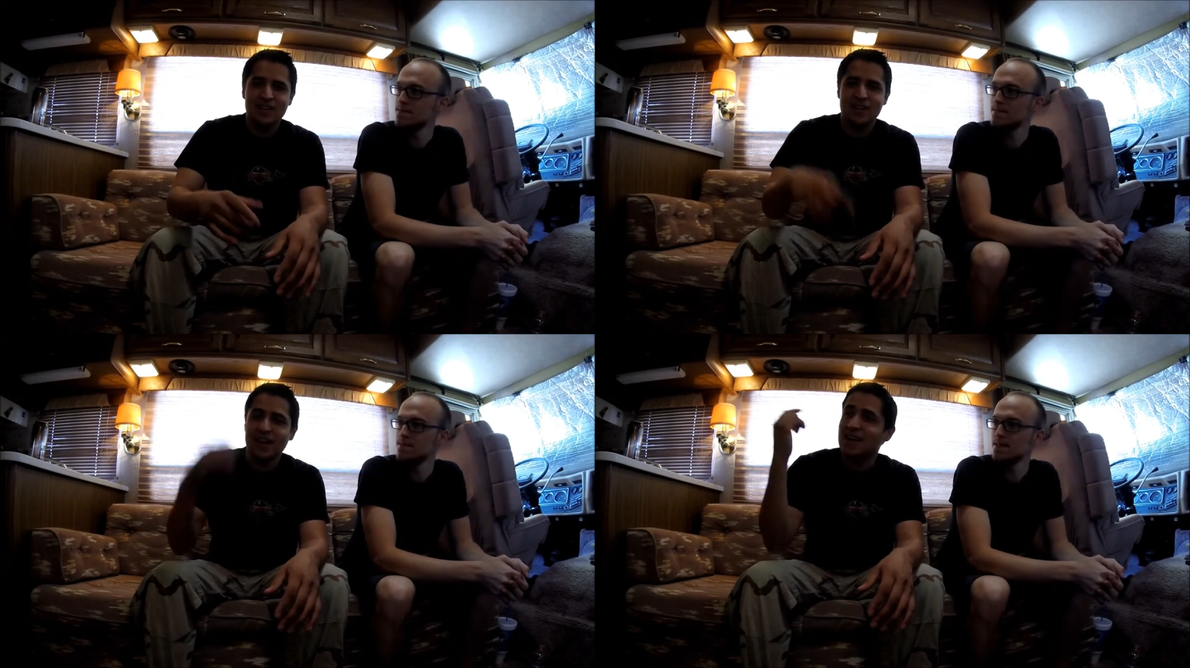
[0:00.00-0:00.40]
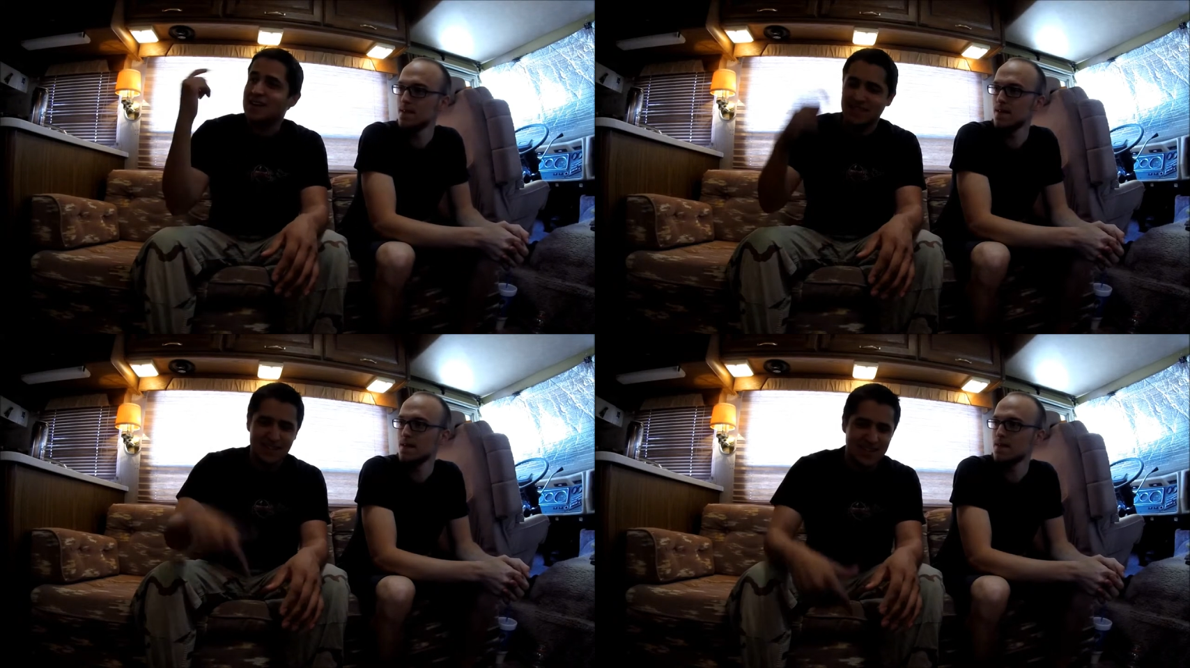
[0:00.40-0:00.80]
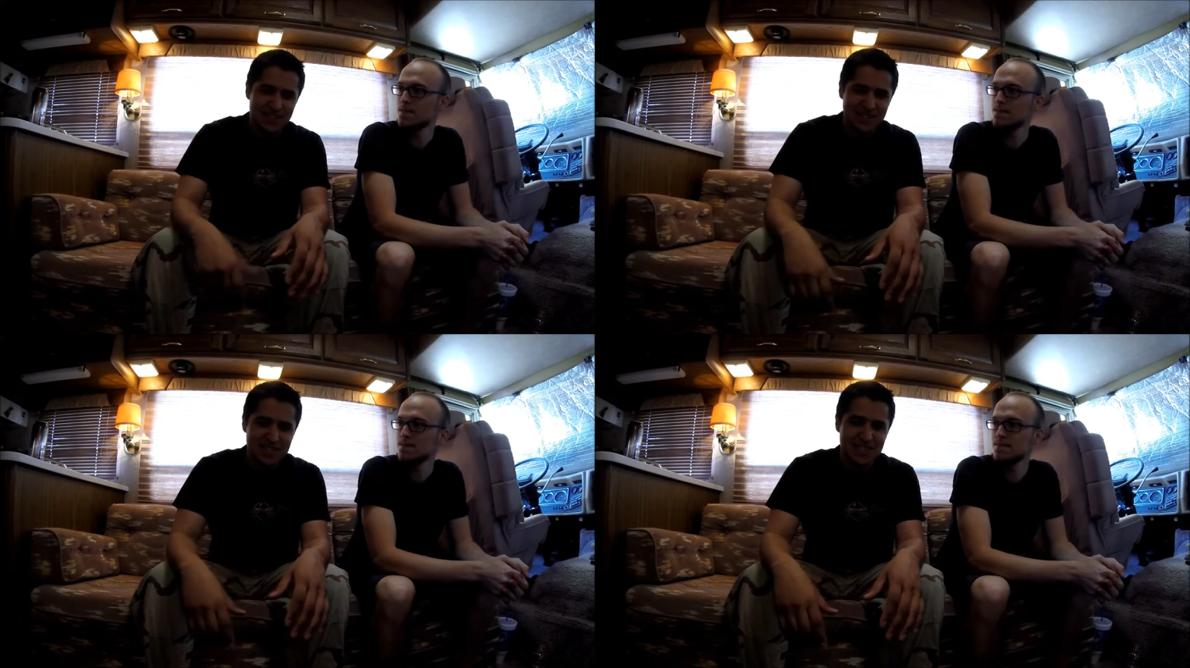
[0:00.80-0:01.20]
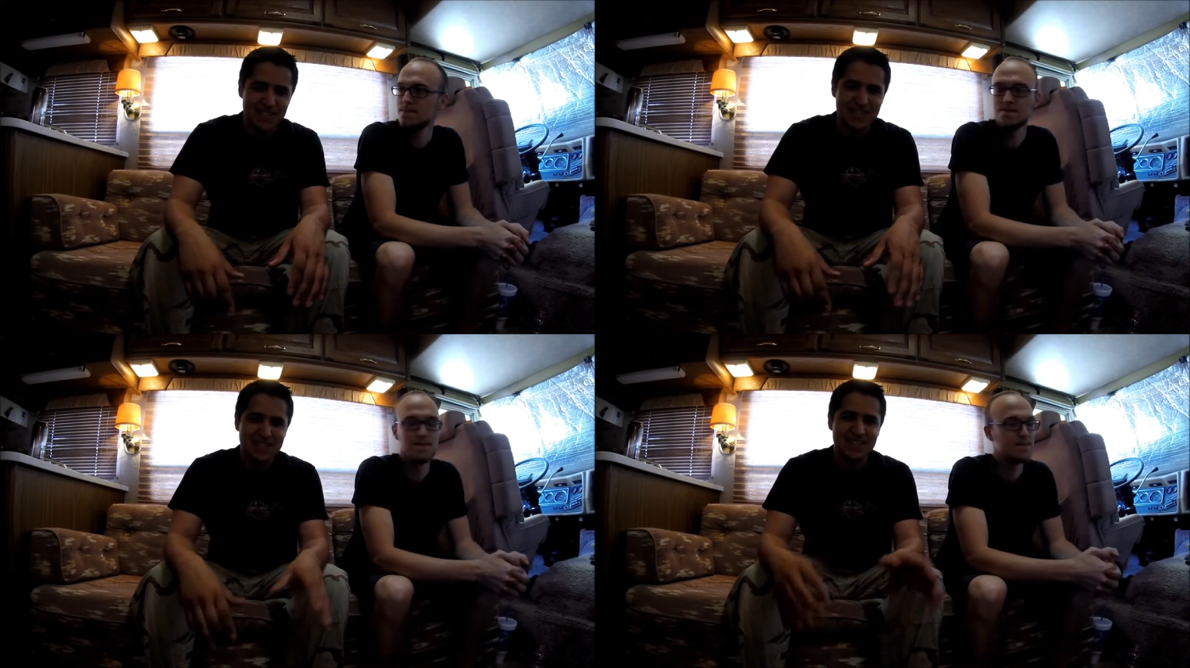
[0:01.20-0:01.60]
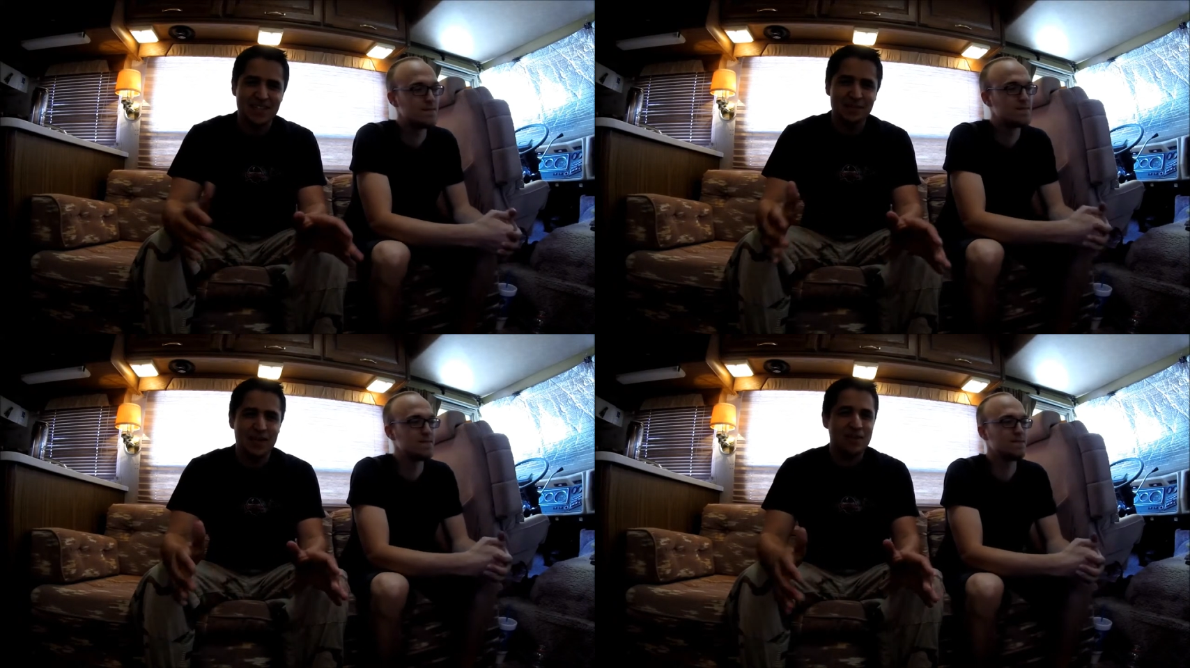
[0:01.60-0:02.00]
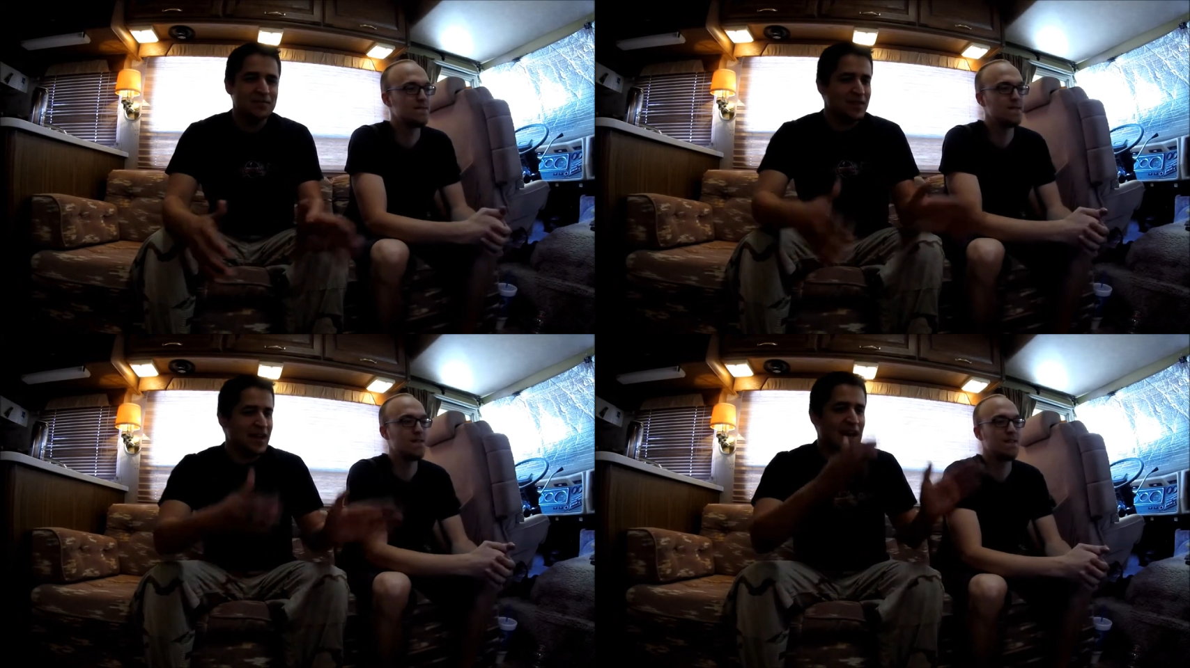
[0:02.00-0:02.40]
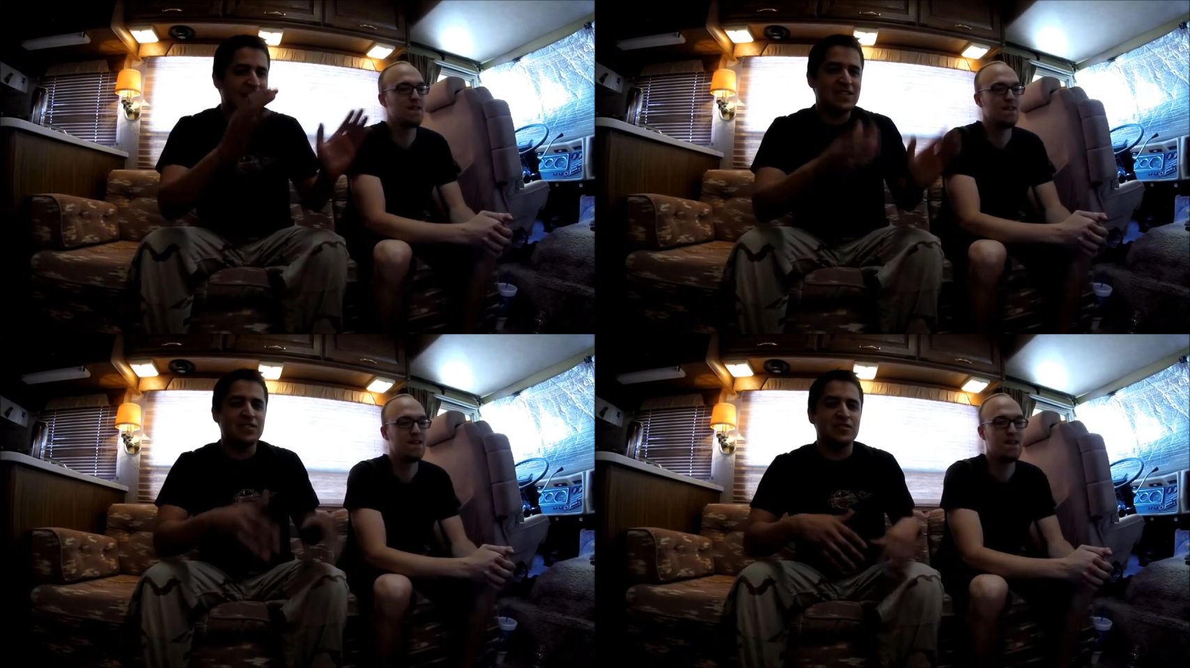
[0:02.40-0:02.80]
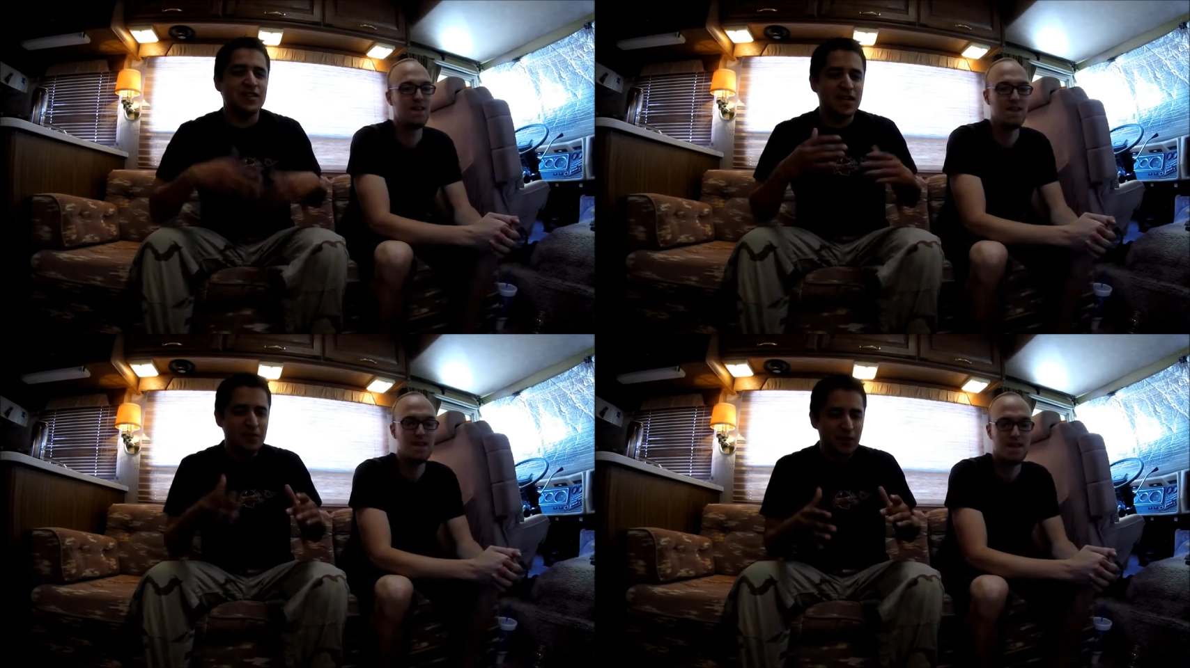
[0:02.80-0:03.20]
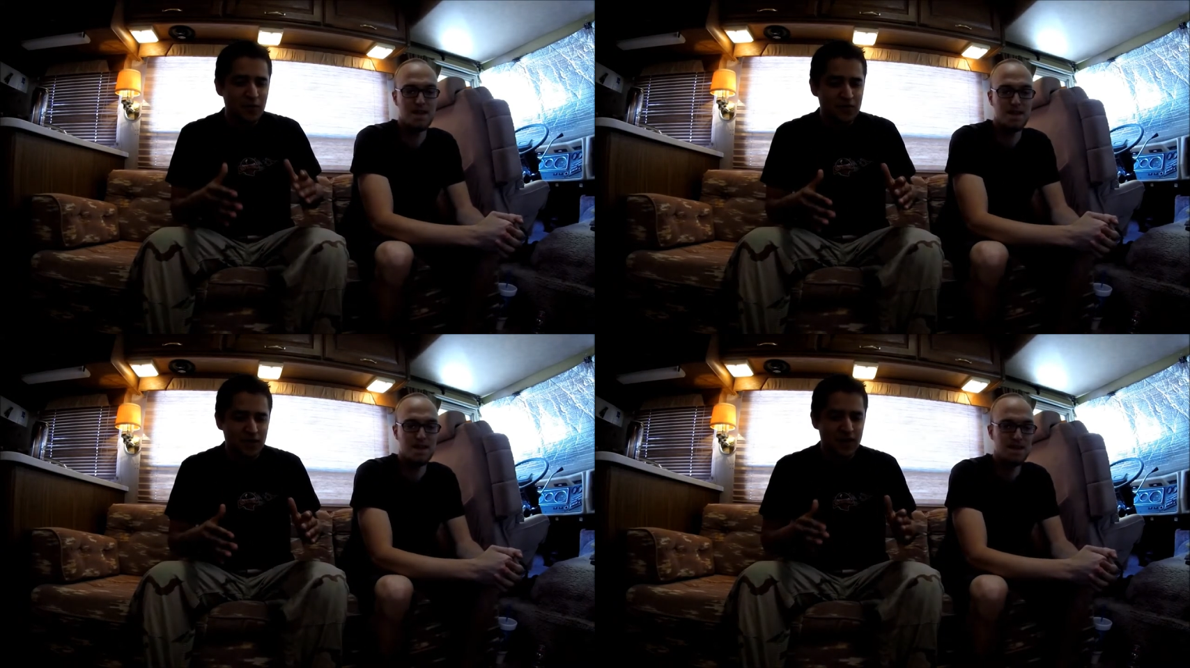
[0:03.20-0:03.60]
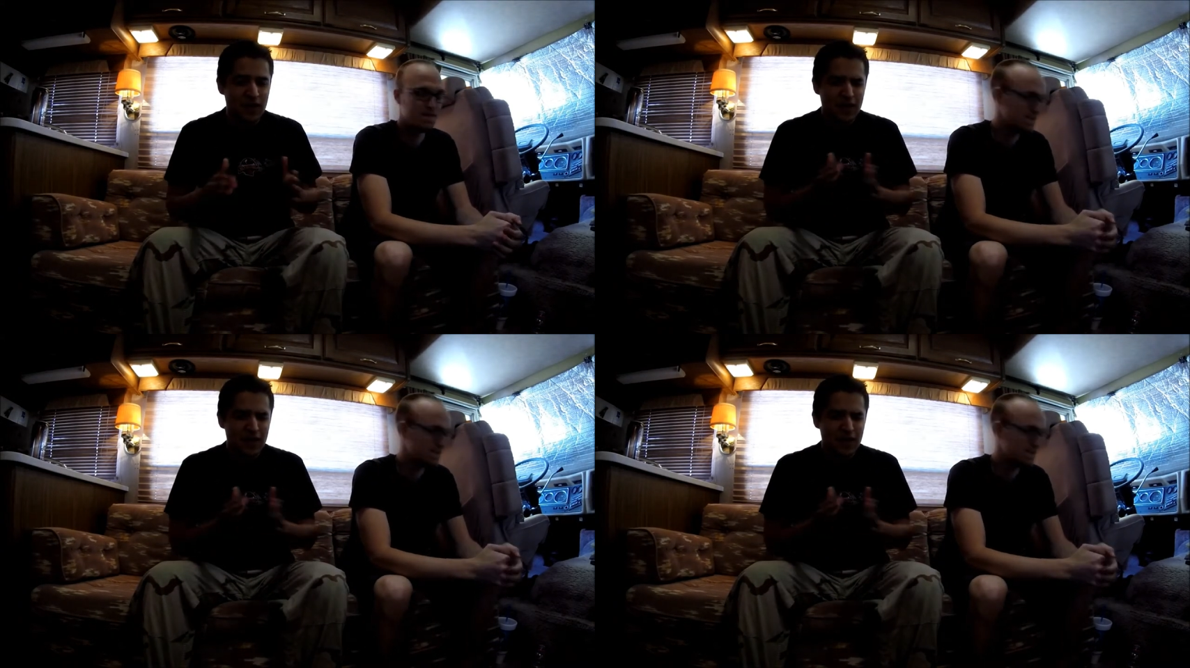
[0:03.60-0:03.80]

Speaker 1: All right. Now do you see it in, see it in the bottom? As you come over